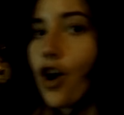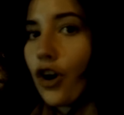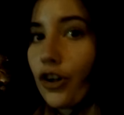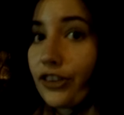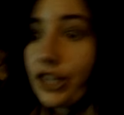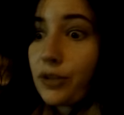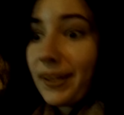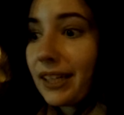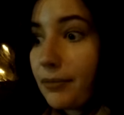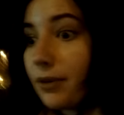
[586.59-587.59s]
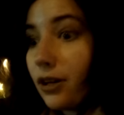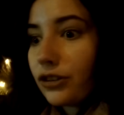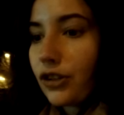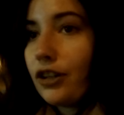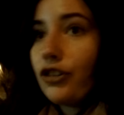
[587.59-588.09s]
on this weekly
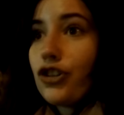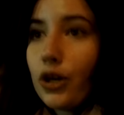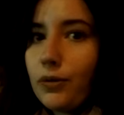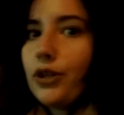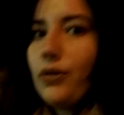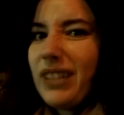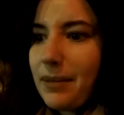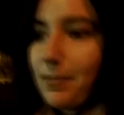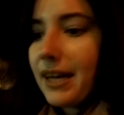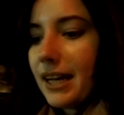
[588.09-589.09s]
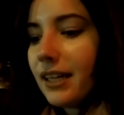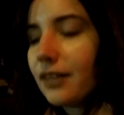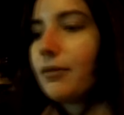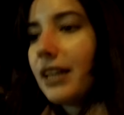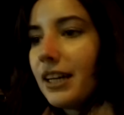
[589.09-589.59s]
vlog, so I'll show you in a minute
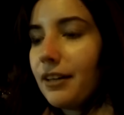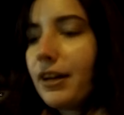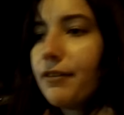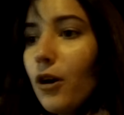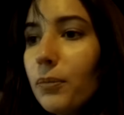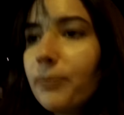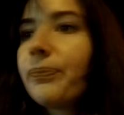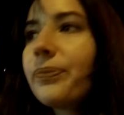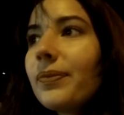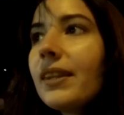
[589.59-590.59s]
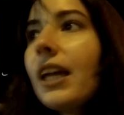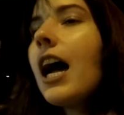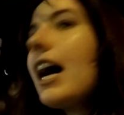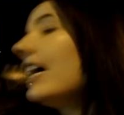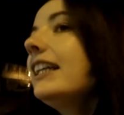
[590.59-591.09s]
when I arrive home.
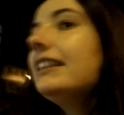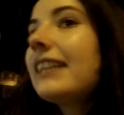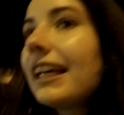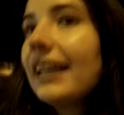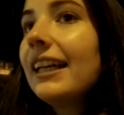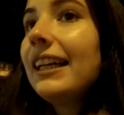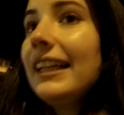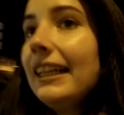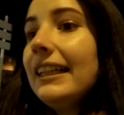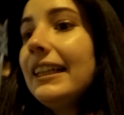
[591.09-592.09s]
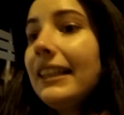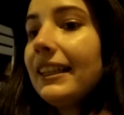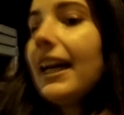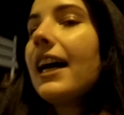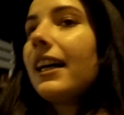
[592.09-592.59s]
And
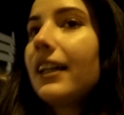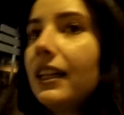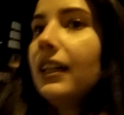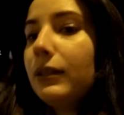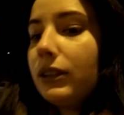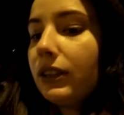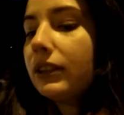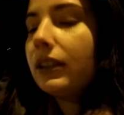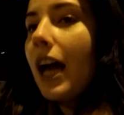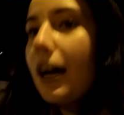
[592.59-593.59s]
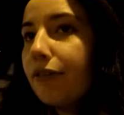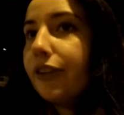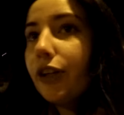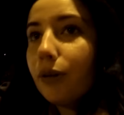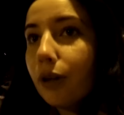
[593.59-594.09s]
yeah, just have
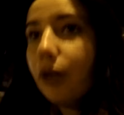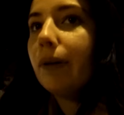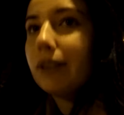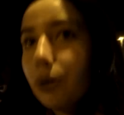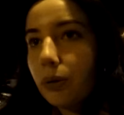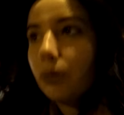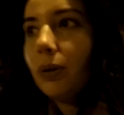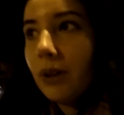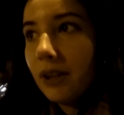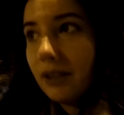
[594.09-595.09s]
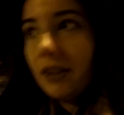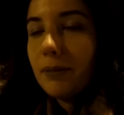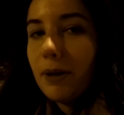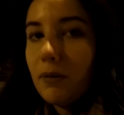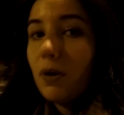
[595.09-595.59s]
no clue at all
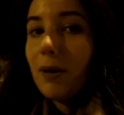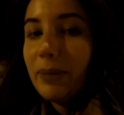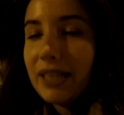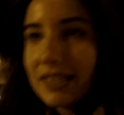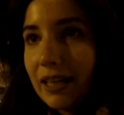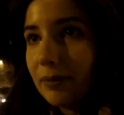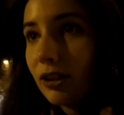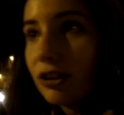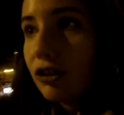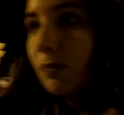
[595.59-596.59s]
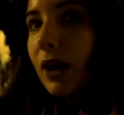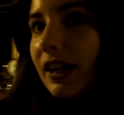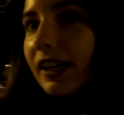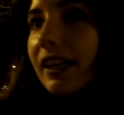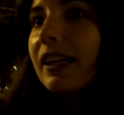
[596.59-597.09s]
about what pizza I'm going to
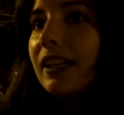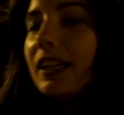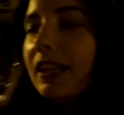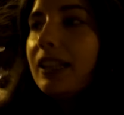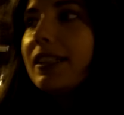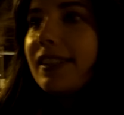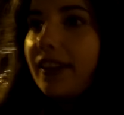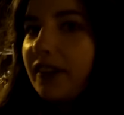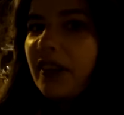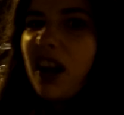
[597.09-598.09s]
buy, so